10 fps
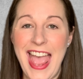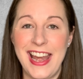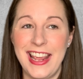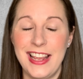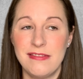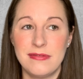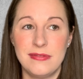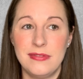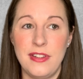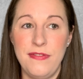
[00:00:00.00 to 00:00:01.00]
any
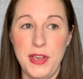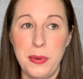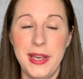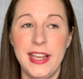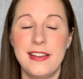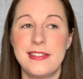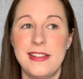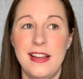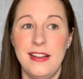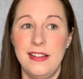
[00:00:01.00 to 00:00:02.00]
viewings,
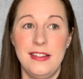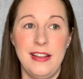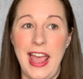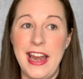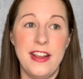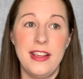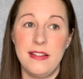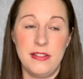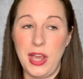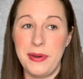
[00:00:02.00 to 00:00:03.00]

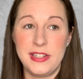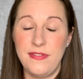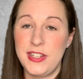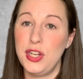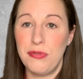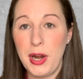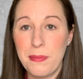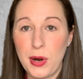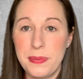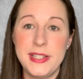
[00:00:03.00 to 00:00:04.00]
any going to visit your own
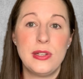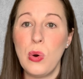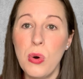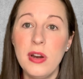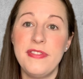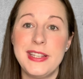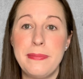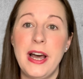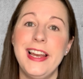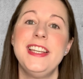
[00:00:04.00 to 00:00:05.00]
properties, all of this
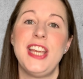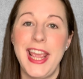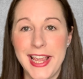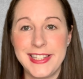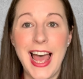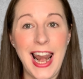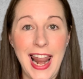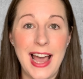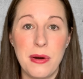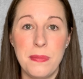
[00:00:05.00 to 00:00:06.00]
mileage is
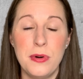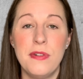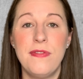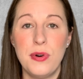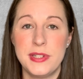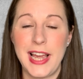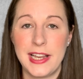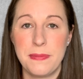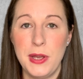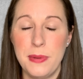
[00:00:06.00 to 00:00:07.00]
allowable for
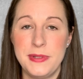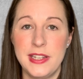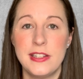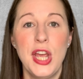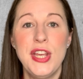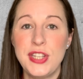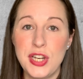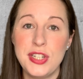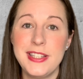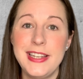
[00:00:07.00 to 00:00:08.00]
tax purposes, so
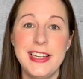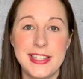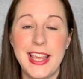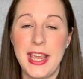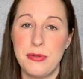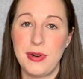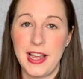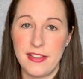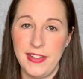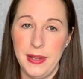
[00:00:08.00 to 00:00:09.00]
you just need to keep
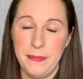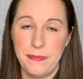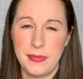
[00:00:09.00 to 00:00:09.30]
track of it.